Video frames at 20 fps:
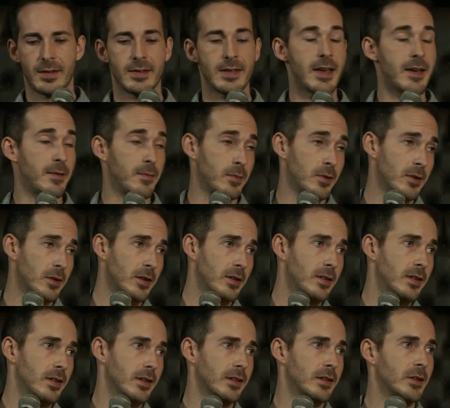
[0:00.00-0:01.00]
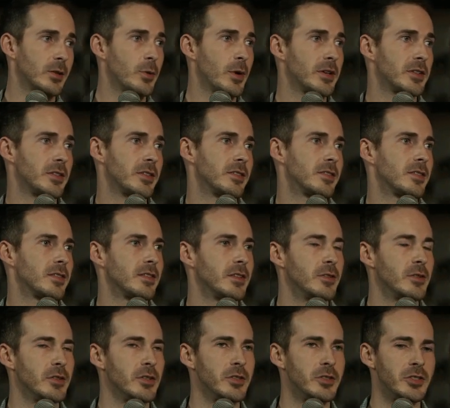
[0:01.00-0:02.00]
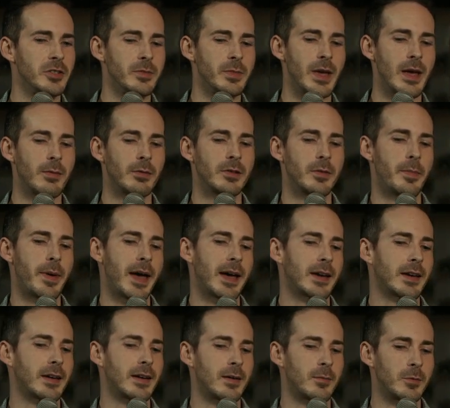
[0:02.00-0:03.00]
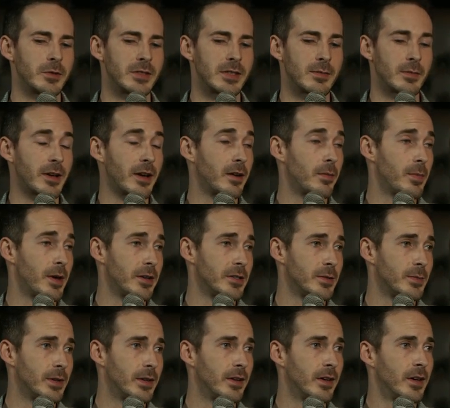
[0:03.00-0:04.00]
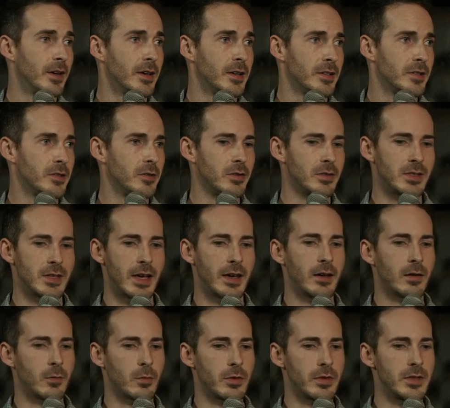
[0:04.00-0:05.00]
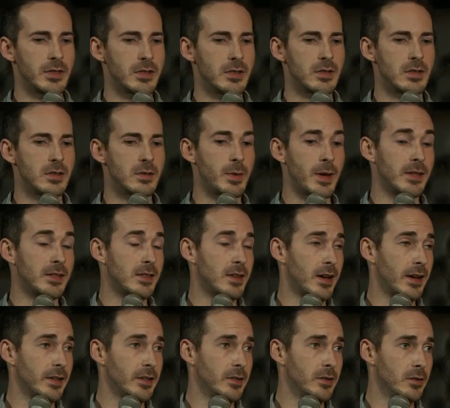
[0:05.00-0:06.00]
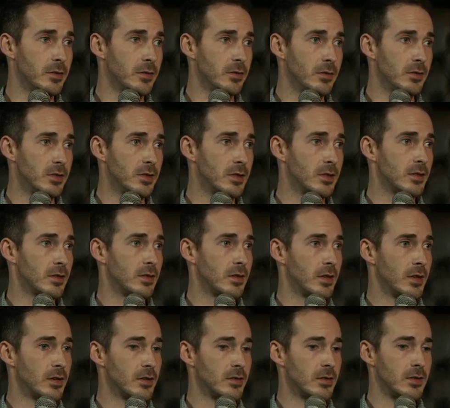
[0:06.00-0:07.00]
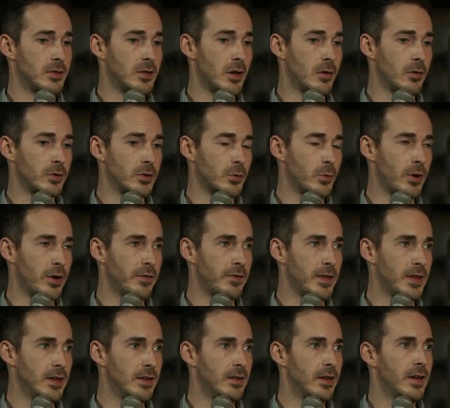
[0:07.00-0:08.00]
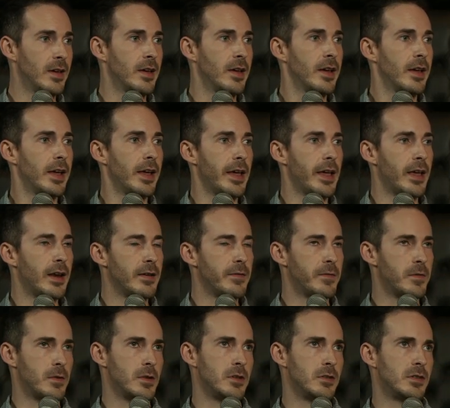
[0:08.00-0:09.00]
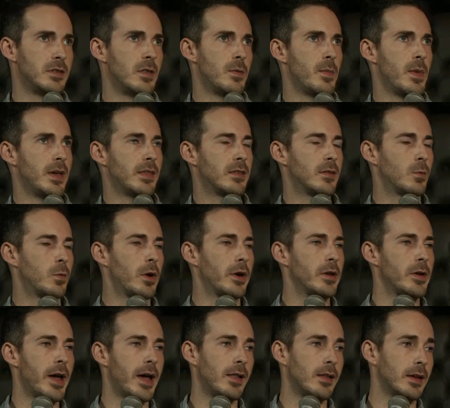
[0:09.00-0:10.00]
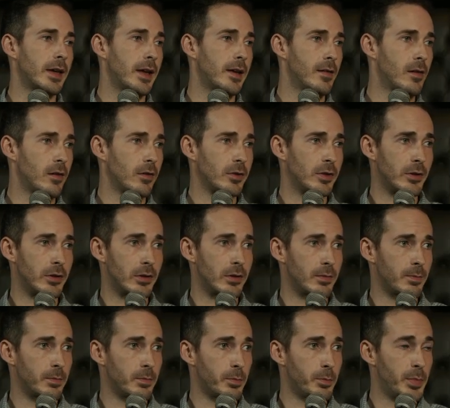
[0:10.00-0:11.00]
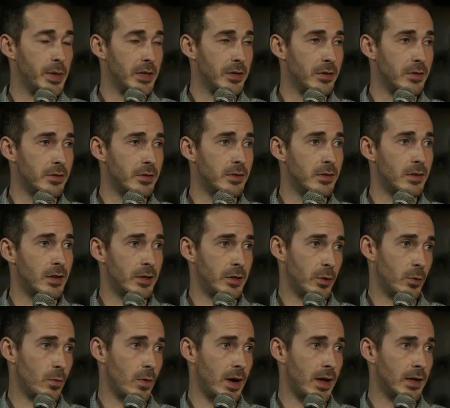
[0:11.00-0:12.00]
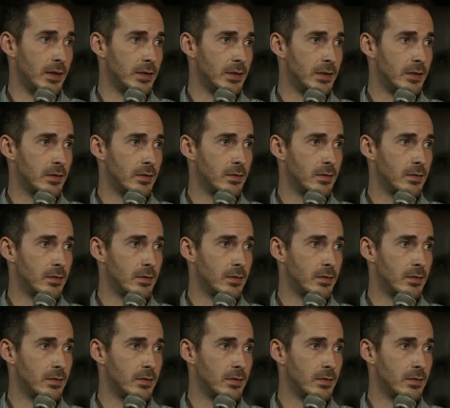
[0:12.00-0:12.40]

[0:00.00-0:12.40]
Okay. Good question. You should be able to back it up with some kind of measurement. Okay. So you could say, well, this is the space that I use. Here's the total square feet. And if you're using the method where you allocate all your bills and your rent